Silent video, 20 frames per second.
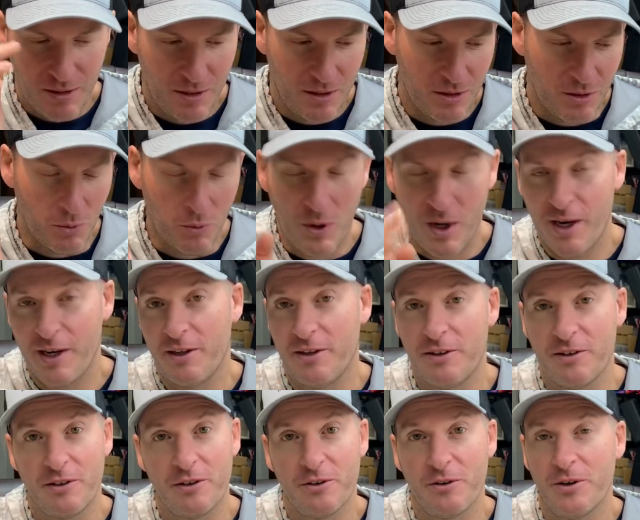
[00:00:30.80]
a while
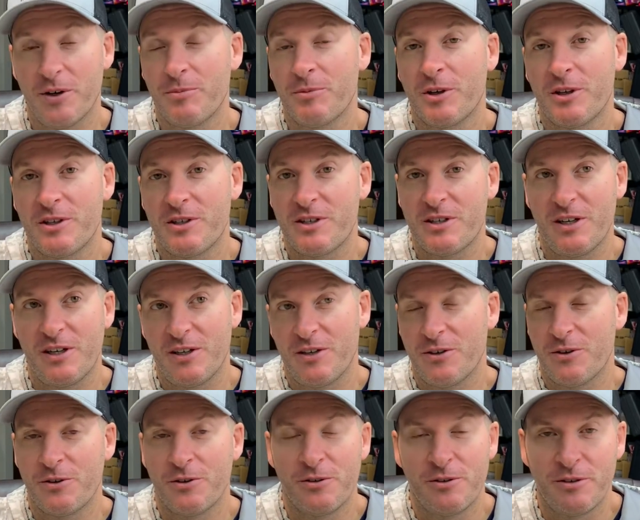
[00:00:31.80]
ago, I'm going to say
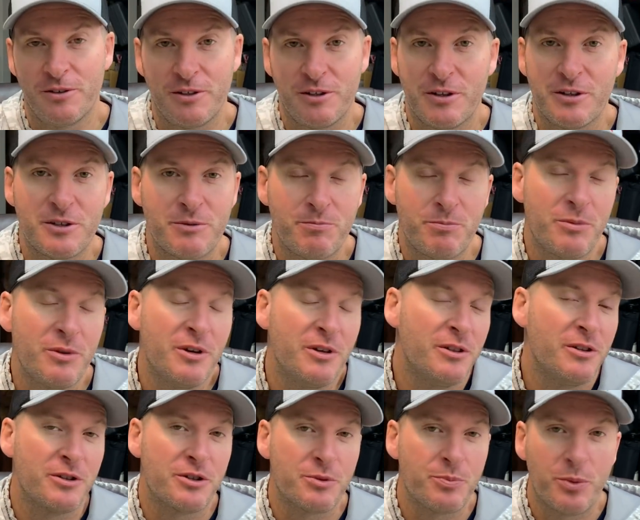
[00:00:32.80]
early this in
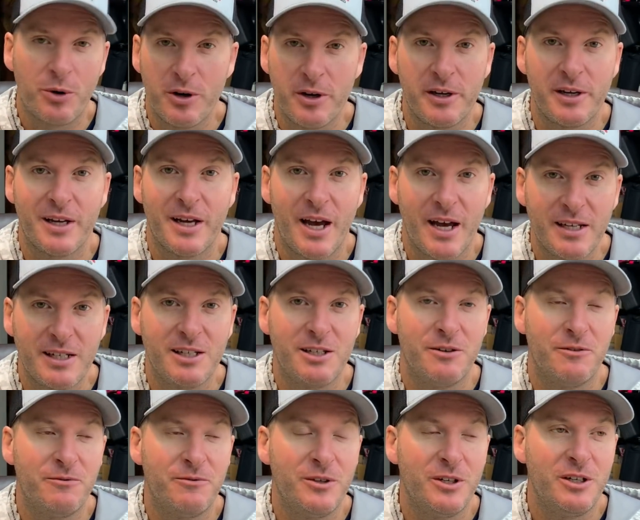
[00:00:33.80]
the spring, I did
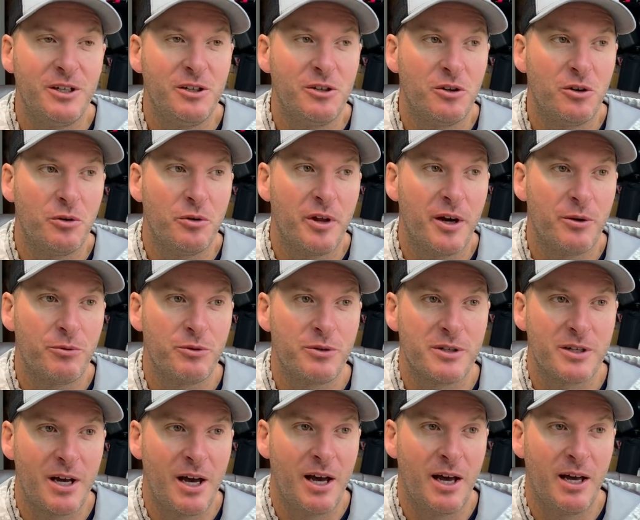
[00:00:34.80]
a video that
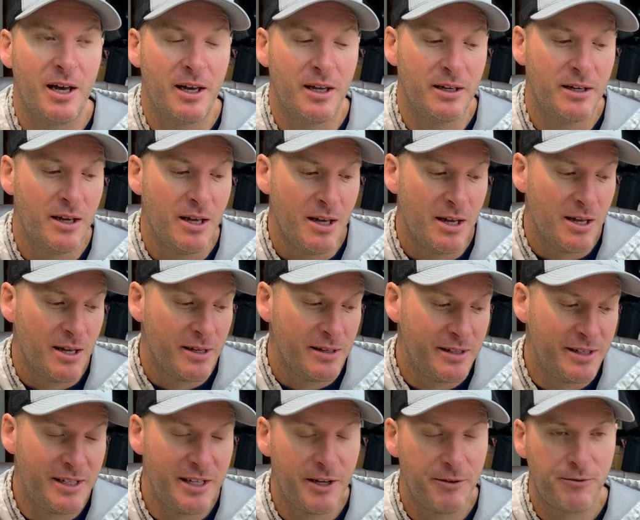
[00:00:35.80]
was on
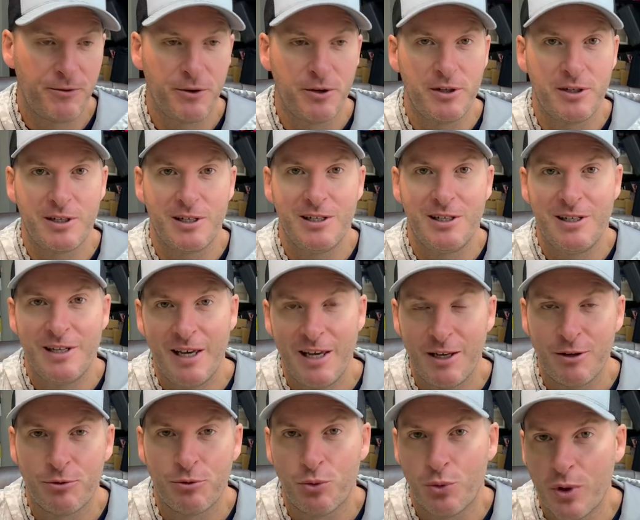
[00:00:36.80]
different
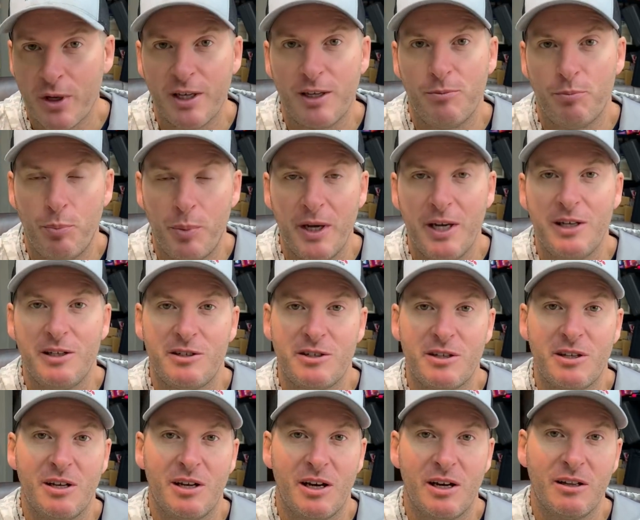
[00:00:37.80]
Ned rig baits
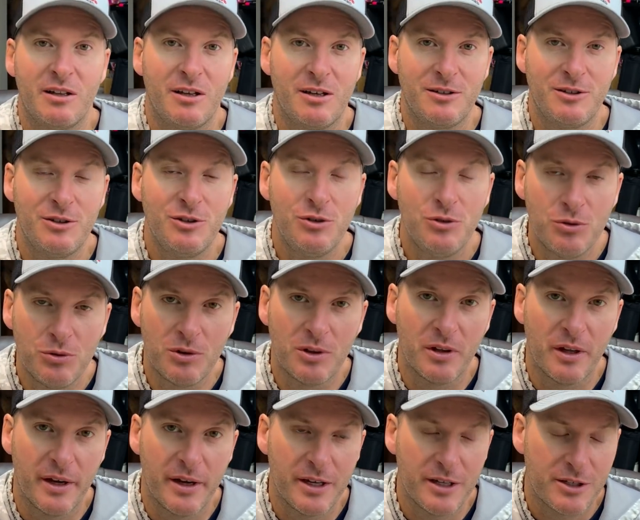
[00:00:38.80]
that I like to
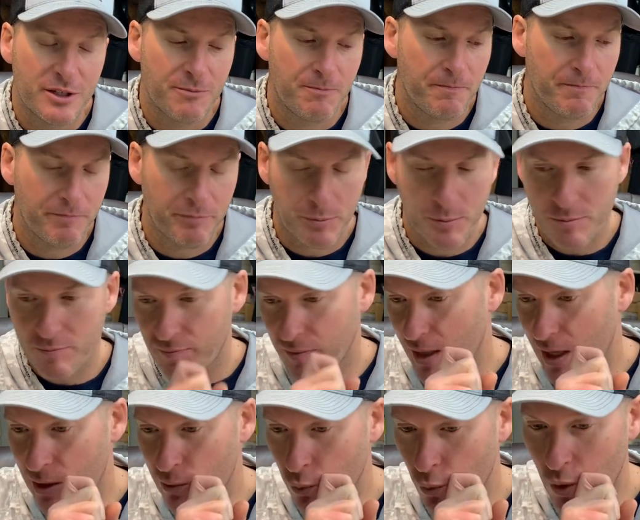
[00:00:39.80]
utilize.
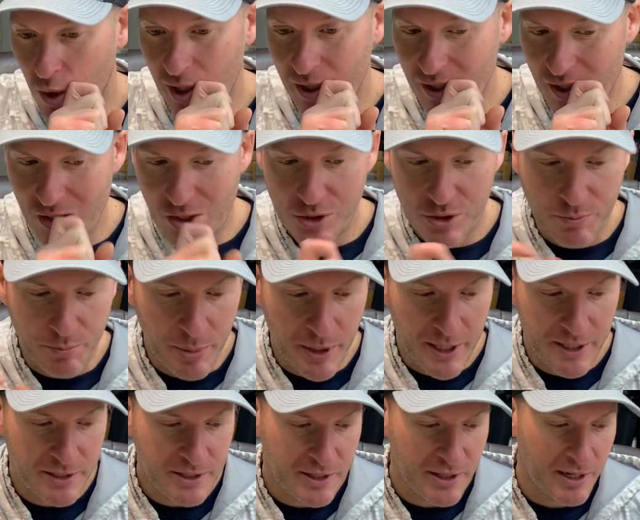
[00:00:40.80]
And one of those
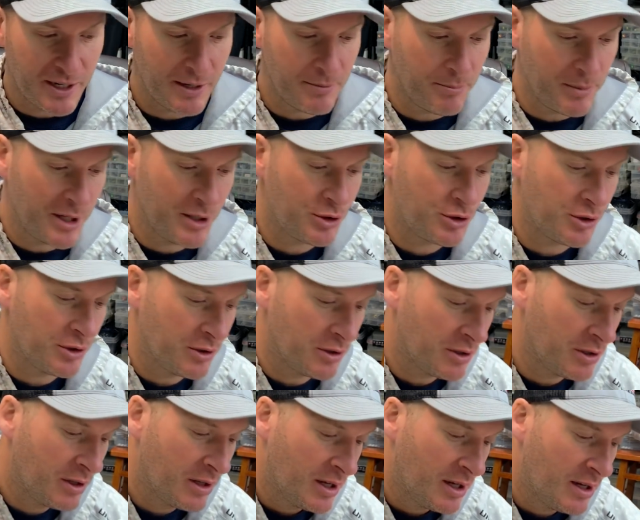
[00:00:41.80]
baits that I
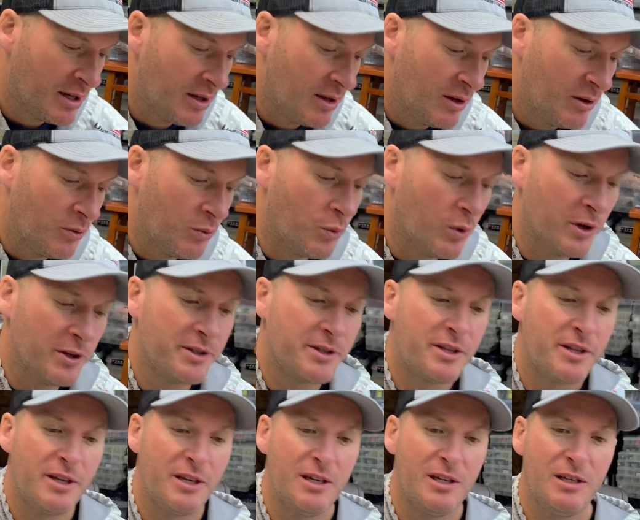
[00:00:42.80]
mentioned was
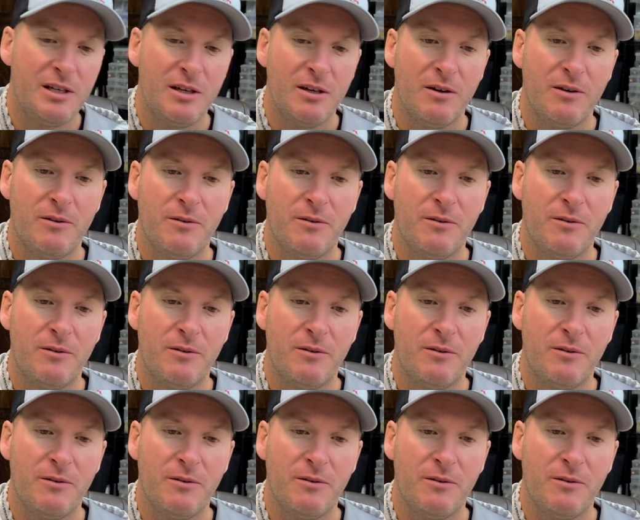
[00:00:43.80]
the